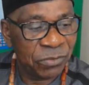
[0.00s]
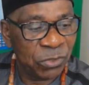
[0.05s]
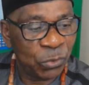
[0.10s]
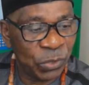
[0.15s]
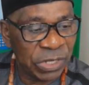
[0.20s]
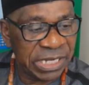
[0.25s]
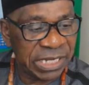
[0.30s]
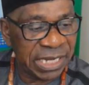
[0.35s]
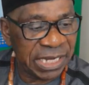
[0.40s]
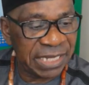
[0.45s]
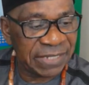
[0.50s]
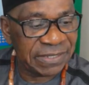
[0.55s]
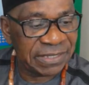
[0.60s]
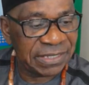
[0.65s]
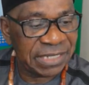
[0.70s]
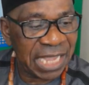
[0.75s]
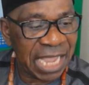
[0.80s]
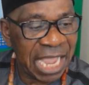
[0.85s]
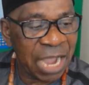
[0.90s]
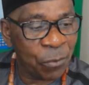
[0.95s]

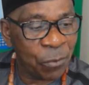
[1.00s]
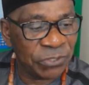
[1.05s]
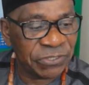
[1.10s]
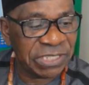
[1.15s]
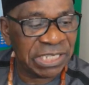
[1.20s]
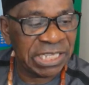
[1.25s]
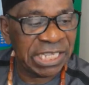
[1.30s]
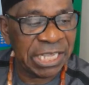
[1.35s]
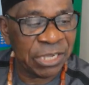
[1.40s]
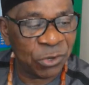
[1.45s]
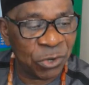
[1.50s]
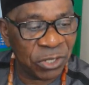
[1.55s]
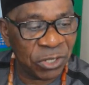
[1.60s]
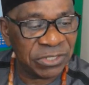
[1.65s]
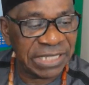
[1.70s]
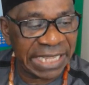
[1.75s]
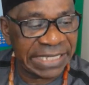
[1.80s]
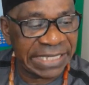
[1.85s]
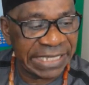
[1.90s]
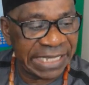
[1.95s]
Witness, I wasn't in
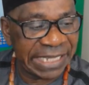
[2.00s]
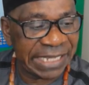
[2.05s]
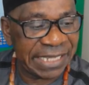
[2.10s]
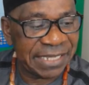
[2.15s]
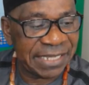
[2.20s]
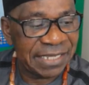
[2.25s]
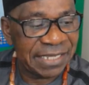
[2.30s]
court that day.